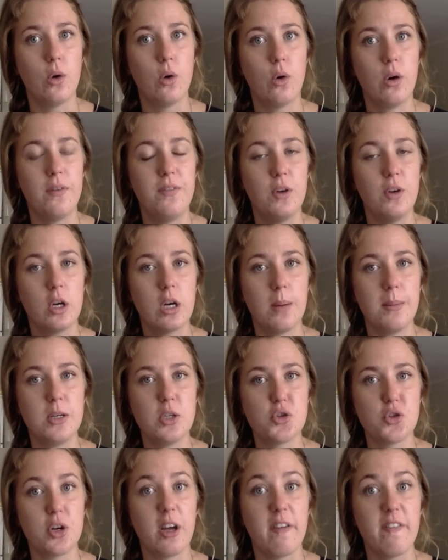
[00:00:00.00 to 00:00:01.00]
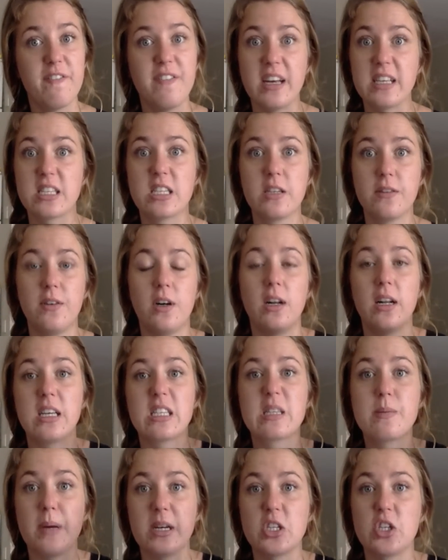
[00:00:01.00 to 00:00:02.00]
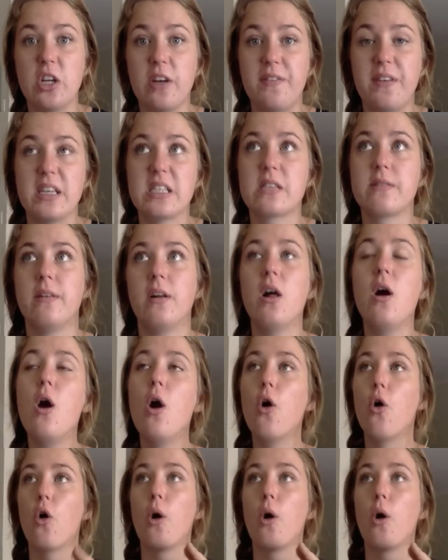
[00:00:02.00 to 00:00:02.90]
or if you're coming during a festival, especially a festival